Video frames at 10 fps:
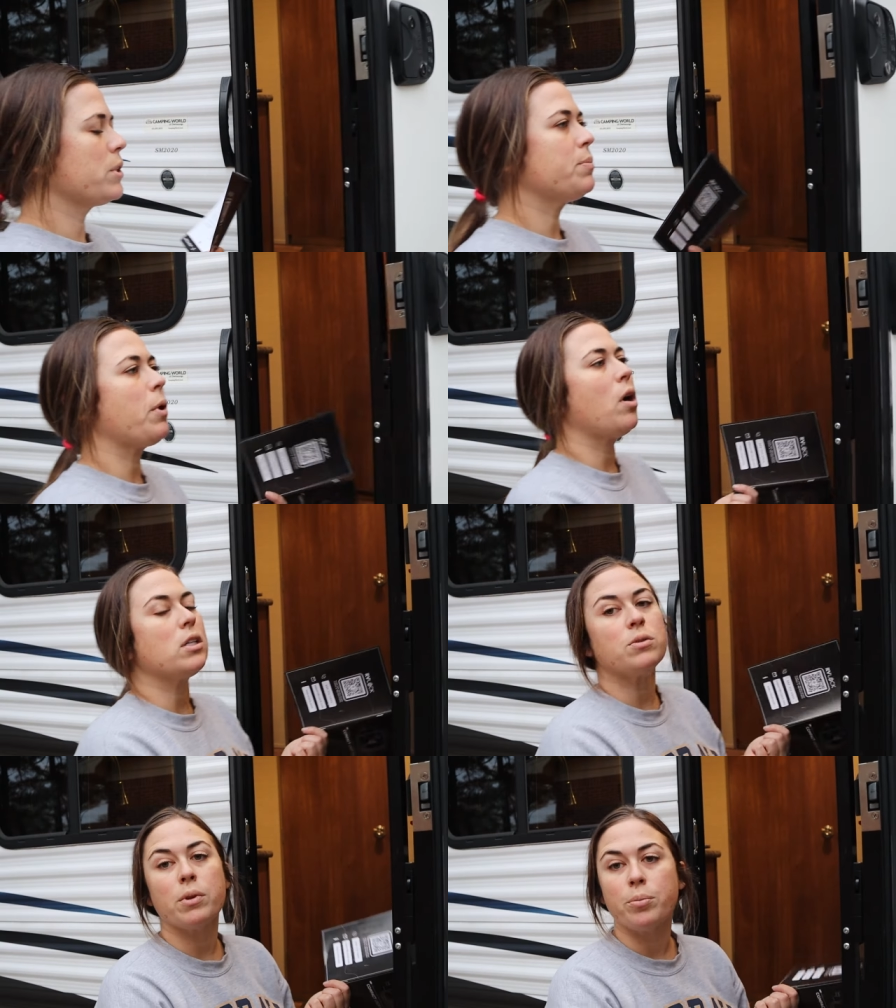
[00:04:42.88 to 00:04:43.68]

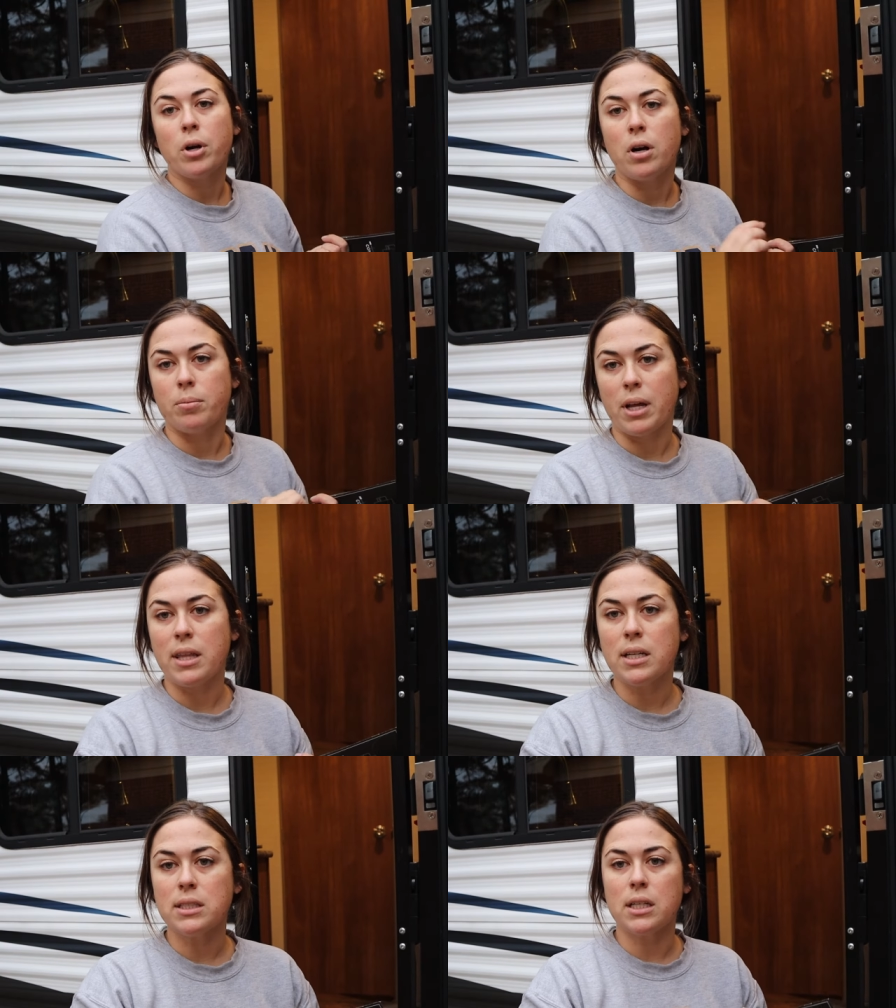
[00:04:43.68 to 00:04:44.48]
responds with a prompt. I
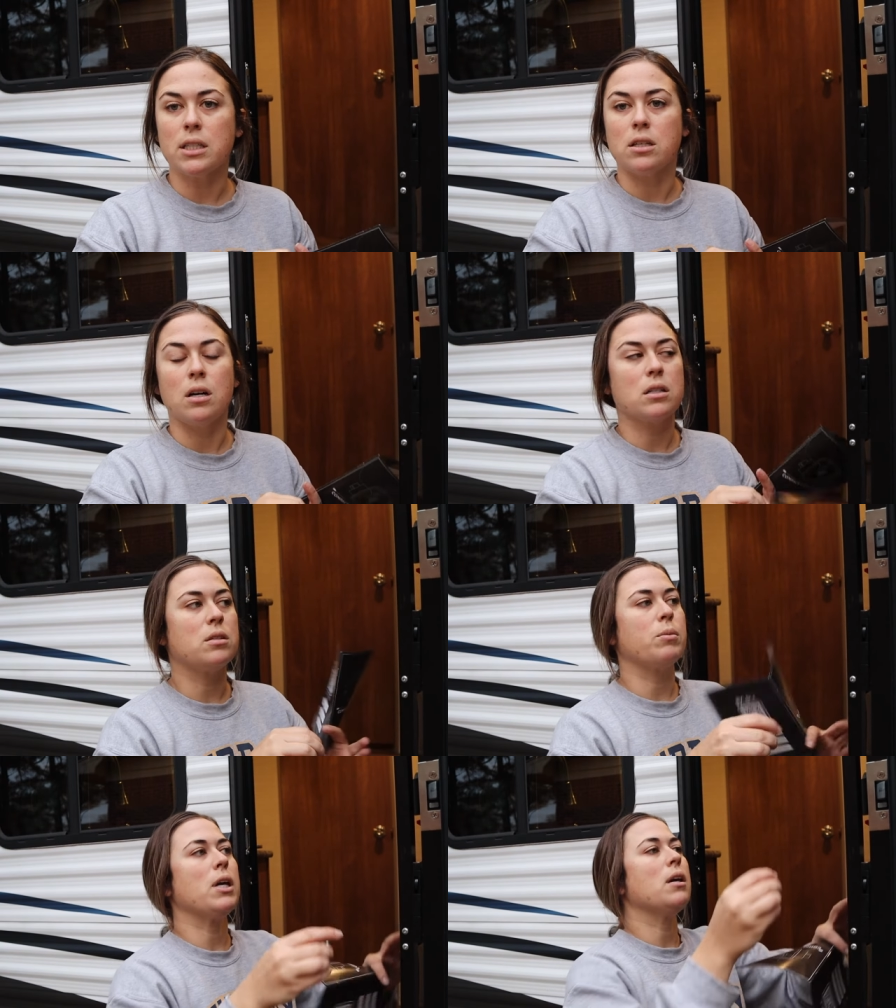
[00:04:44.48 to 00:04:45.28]
think it's going to talk
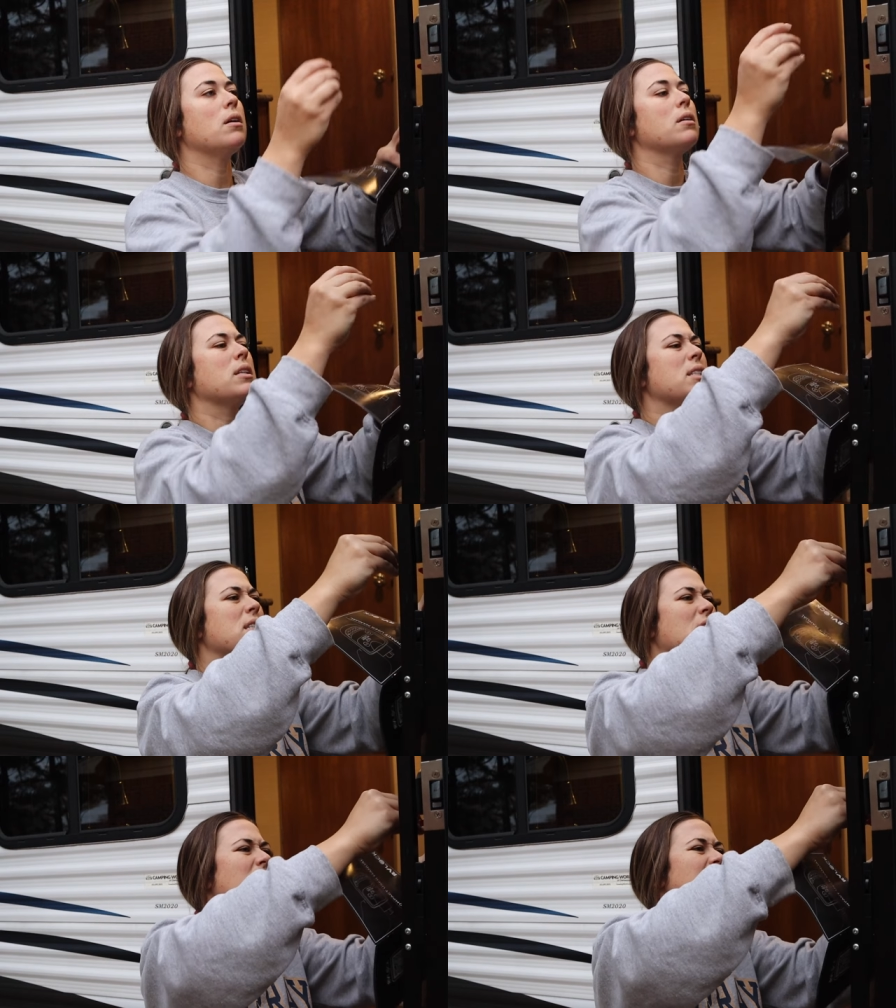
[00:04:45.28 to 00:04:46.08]
to me. Let's see.